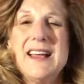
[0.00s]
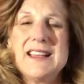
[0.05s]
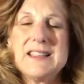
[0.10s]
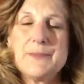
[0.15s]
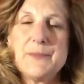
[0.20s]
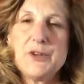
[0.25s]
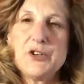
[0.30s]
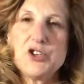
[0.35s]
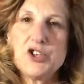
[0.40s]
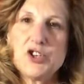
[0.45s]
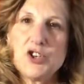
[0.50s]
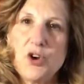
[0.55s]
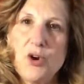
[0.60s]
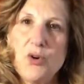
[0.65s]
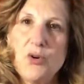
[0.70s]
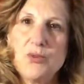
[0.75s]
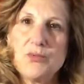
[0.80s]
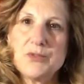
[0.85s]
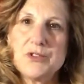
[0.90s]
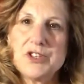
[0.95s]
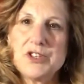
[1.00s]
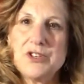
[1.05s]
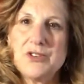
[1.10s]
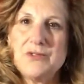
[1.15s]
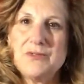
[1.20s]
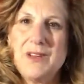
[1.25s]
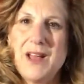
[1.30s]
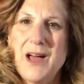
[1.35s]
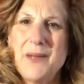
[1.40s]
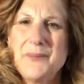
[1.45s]
has been shown
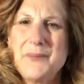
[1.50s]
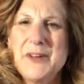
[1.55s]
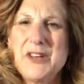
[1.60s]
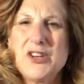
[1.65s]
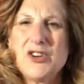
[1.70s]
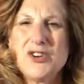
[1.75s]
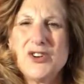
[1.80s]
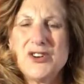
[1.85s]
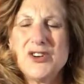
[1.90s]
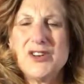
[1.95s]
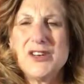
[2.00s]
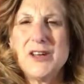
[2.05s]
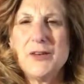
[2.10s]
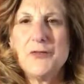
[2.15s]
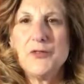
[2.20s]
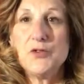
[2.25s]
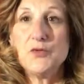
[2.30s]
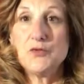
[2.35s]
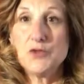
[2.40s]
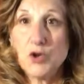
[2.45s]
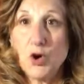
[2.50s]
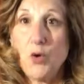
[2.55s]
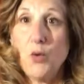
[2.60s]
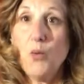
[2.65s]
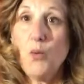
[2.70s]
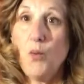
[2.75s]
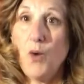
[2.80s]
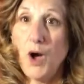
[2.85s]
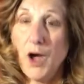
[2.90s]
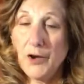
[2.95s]
to not be good if you
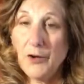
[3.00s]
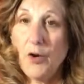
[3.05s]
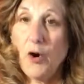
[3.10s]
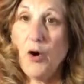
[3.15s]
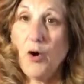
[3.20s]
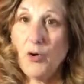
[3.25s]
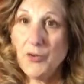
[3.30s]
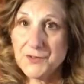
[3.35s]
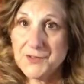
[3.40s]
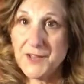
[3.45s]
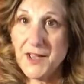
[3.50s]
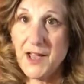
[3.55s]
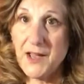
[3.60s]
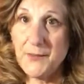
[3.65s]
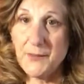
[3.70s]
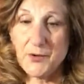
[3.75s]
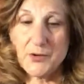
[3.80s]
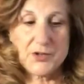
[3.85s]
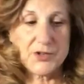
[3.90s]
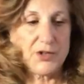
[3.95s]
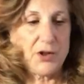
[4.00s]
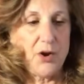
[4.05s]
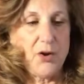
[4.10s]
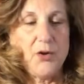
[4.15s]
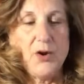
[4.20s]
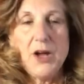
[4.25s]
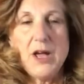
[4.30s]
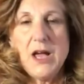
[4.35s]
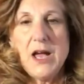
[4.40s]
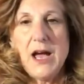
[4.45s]
don't want Alzheimer's.
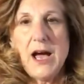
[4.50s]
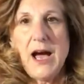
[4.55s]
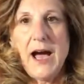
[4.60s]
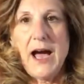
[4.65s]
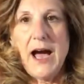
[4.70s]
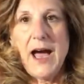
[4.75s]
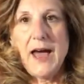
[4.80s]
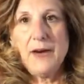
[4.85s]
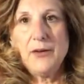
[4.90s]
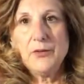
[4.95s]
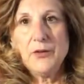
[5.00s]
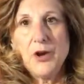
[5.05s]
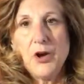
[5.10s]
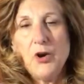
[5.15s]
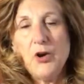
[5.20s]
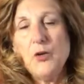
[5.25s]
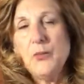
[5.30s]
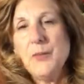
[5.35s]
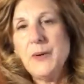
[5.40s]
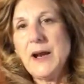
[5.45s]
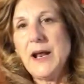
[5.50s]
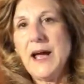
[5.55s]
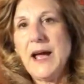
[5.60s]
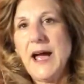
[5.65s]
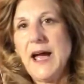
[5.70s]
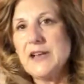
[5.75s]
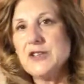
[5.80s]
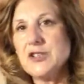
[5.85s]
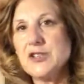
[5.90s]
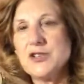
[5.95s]
So I don't know, but
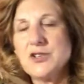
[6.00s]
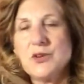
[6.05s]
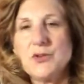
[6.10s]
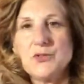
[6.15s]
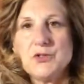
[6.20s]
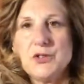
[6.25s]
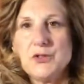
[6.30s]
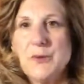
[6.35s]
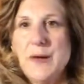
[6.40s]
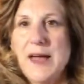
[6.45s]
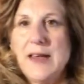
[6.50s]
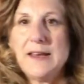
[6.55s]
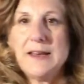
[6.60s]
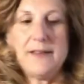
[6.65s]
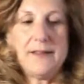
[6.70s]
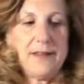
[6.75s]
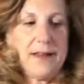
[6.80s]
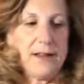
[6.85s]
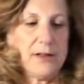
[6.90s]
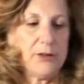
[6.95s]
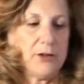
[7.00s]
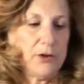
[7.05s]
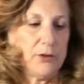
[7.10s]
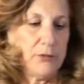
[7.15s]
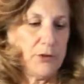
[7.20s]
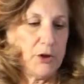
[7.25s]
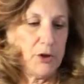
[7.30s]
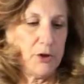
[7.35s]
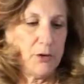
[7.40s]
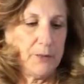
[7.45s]
I just don't do anything
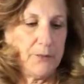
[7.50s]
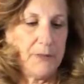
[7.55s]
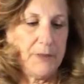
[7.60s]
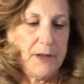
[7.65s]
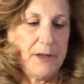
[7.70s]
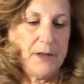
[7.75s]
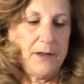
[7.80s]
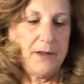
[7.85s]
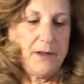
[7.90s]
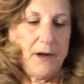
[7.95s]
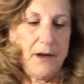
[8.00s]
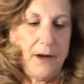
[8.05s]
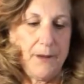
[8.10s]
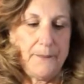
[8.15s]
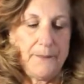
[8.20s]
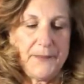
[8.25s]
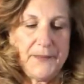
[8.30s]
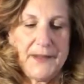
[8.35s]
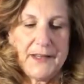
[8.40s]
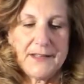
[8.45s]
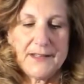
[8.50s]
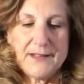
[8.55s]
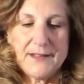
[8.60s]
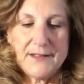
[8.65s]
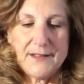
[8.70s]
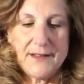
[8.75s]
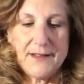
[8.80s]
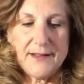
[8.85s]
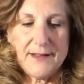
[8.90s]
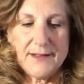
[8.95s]
aluminum. This
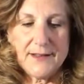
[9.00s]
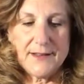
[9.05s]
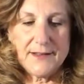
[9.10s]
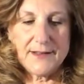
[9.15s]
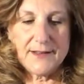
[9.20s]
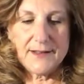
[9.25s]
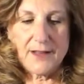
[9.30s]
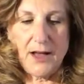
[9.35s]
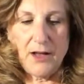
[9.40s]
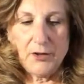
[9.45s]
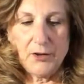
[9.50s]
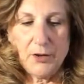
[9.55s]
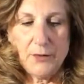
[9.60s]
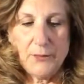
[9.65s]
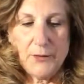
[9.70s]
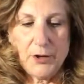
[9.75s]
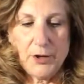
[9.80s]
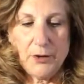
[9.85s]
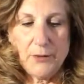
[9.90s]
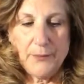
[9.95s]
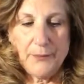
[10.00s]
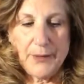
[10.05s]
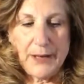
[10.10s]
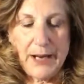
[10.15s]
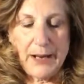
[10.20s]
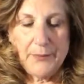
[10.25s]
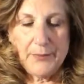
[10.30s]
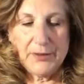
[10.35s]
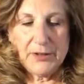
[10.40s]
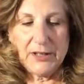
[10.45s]
is aluminum, but
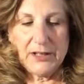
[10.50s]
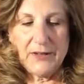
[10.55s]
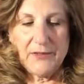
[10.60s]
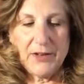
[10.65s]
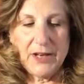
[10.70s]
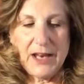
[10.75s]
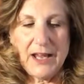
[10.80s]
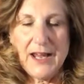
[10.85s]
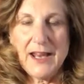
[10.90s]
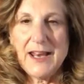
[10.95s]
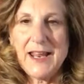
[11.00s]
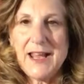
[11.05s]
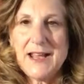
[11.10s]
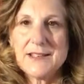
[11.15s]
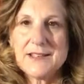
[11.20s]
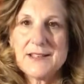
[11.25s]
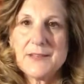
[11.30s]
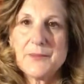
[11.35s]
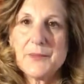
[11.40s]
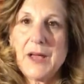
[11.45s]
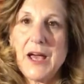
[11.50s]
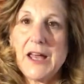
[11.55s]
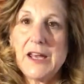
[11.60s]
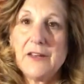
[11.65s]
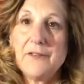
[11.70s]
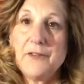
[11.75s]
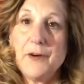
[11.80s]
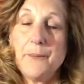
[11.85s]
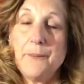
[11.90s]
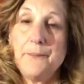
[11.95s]
I believe it has some kind
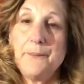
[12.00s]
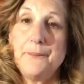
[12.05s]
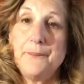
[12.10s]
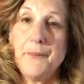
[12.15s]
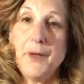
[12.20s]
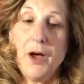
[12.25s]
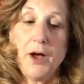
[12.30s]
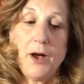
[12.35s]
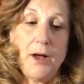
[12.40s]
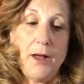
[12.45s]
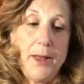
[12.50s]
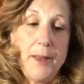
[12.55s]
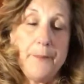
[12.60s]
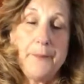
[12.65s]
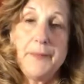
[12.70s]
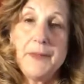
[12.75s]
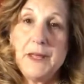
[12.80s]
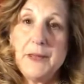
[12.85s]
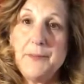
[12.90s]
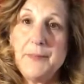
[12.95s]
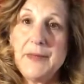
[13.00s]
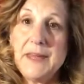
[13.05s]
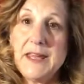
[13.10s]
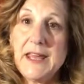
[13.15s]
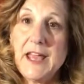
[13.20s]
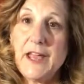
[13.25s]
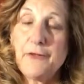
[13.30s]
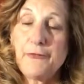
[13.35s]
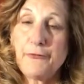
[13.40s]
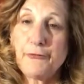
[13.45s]
of a
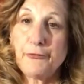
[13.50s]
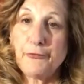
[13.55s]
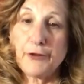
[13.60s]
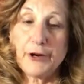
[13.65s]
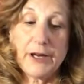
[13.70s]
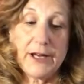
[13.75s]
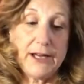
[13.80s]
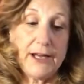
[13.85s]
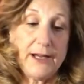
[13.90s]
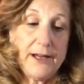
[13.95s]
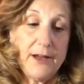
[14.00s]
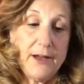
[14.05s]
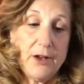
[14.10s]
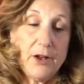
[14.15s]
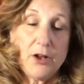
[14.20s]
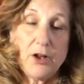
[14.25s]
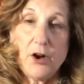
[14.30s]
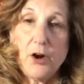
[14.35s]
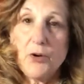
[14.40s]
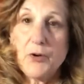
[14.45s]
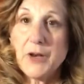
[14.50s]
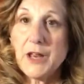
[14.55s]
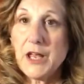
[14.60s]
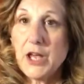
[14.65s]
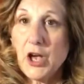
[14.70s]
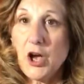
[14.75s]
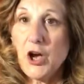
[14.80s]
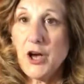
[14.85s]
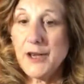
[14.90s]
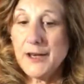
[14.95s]
BPA-free
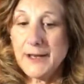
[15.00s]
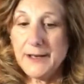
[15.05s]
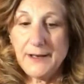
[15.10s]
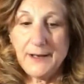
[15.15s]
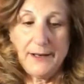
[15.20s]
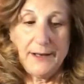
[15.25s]
coating on it.